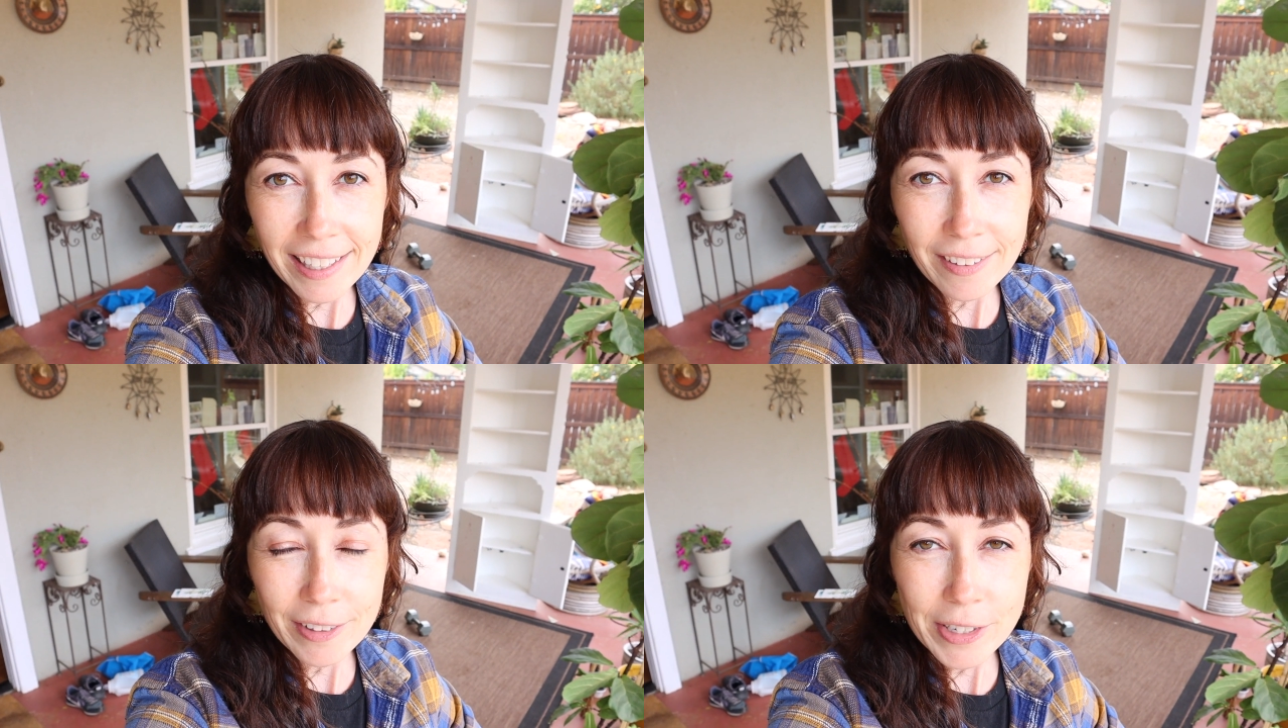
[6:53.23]

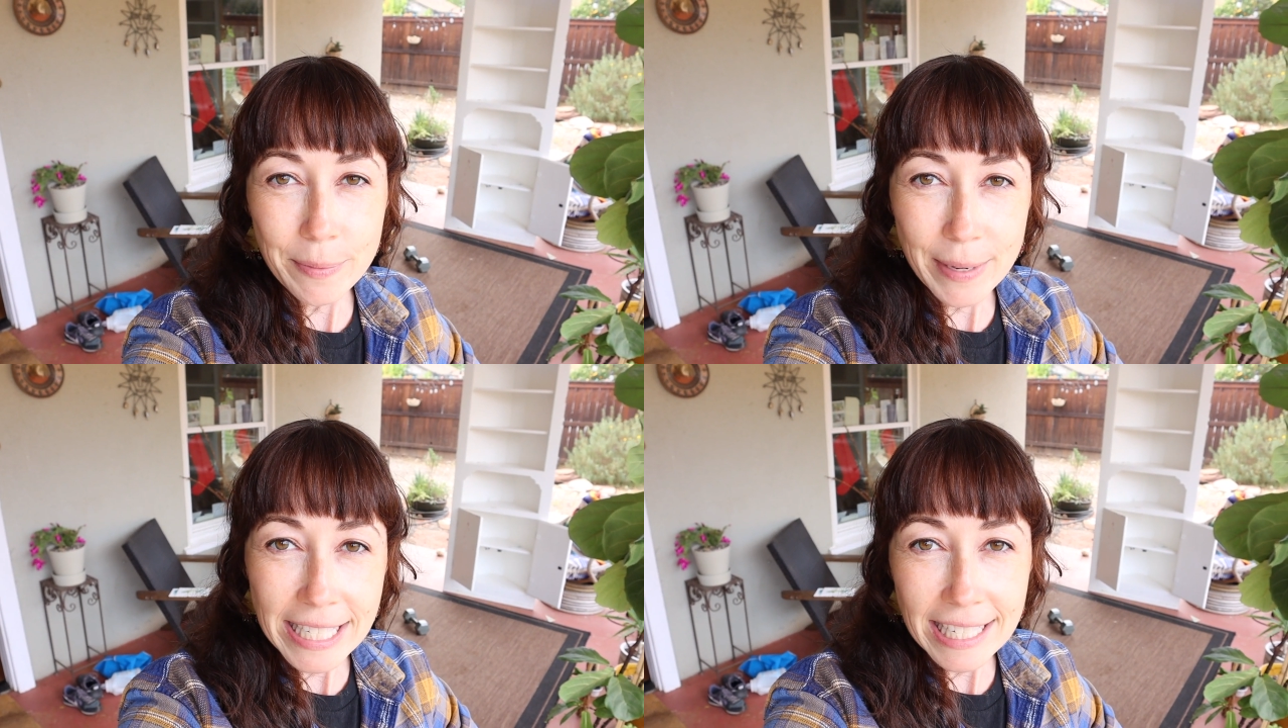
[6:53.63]
There were
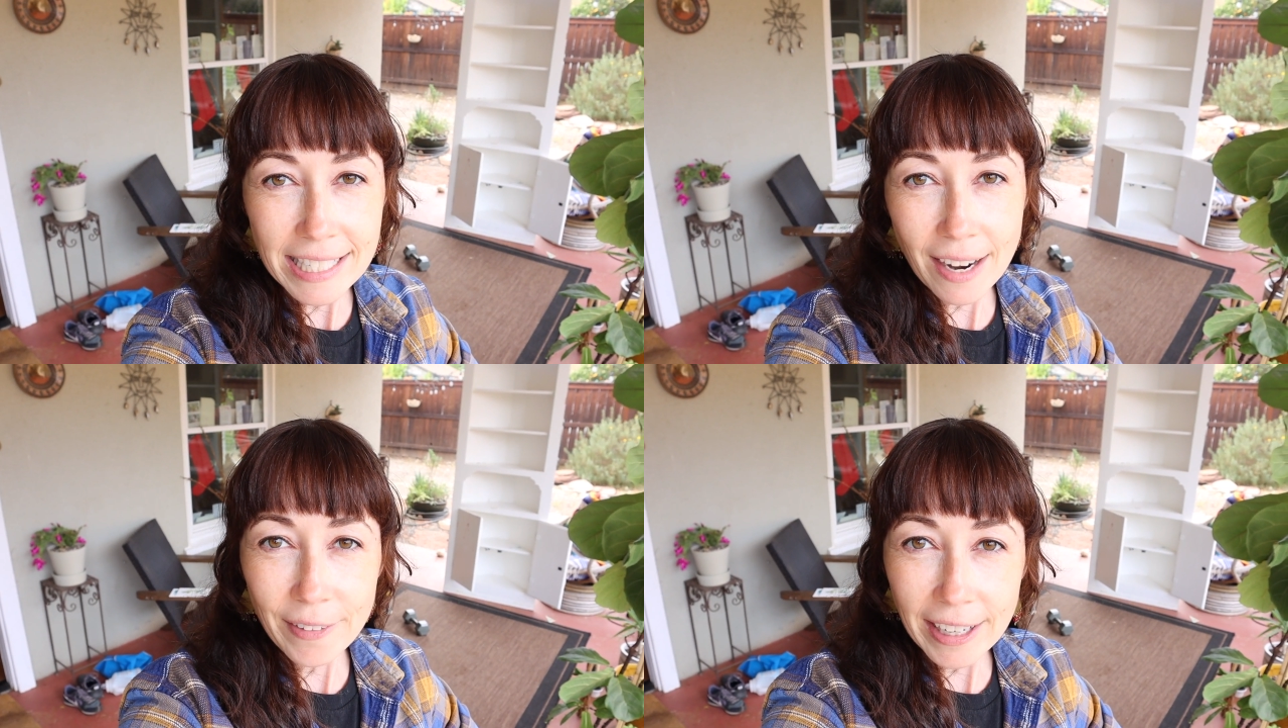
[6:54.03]
some
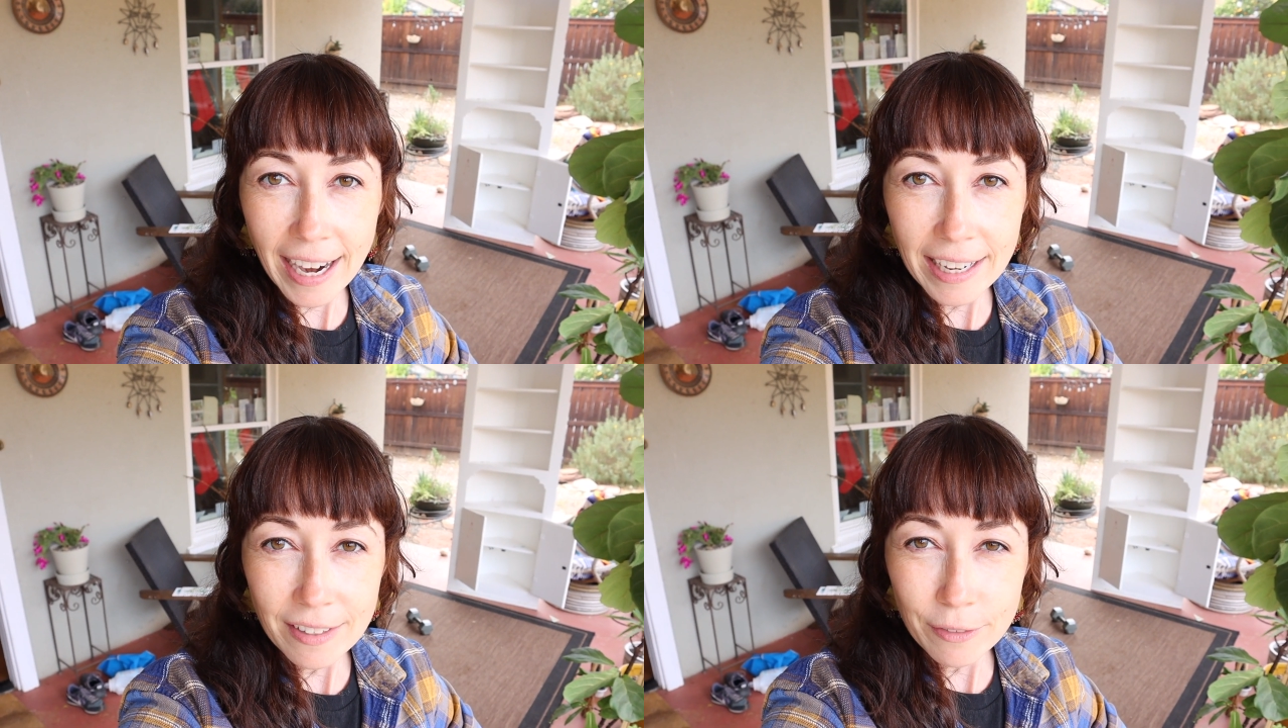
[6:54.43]
pieces that were
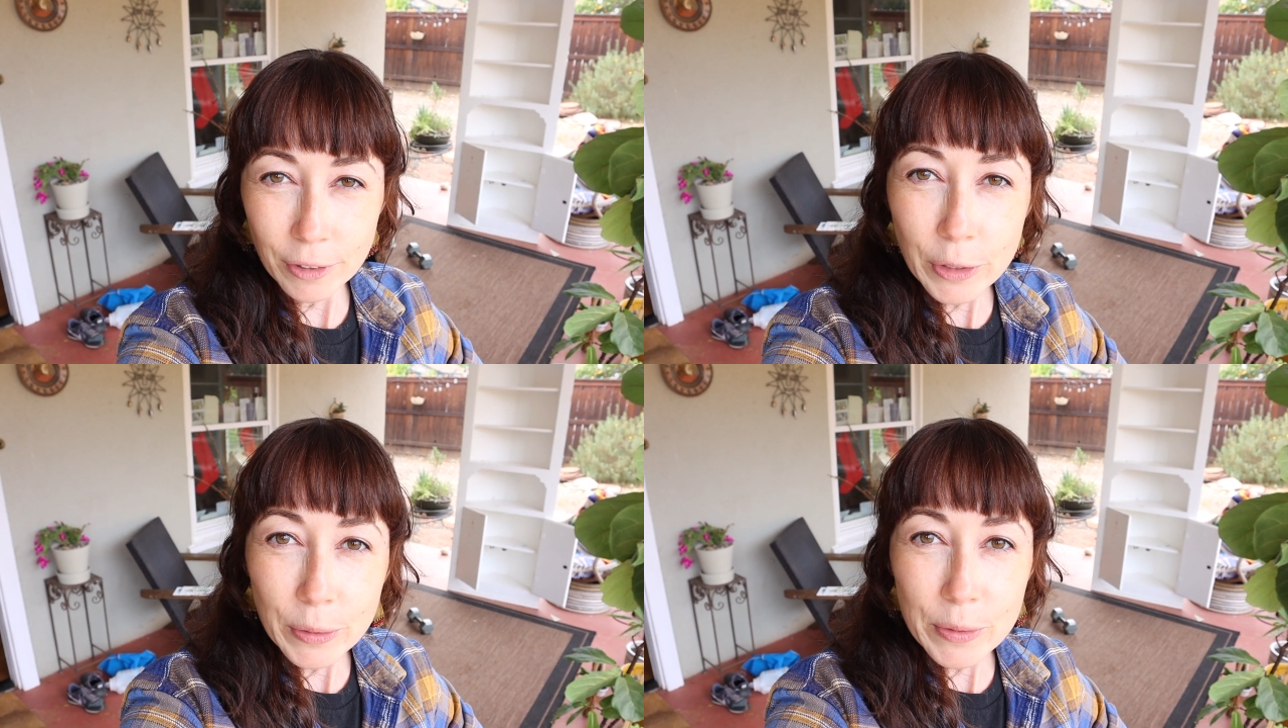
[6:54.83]
kind of
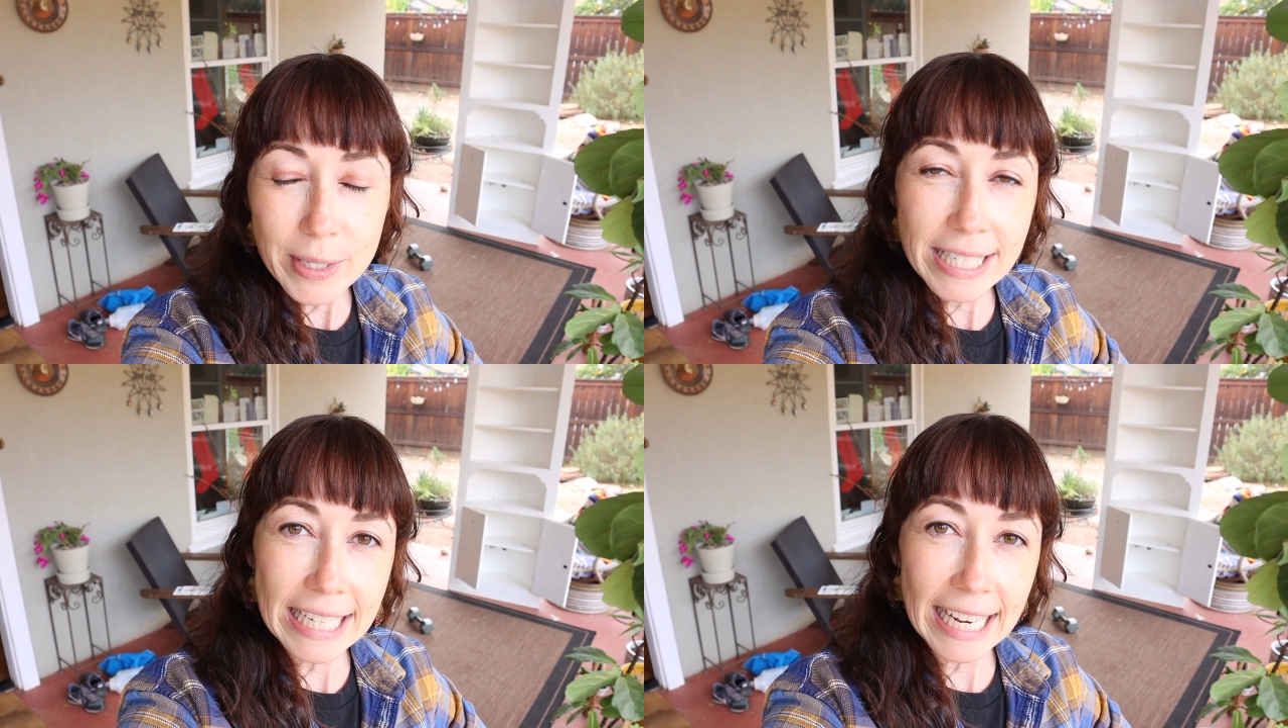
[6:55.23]
loose,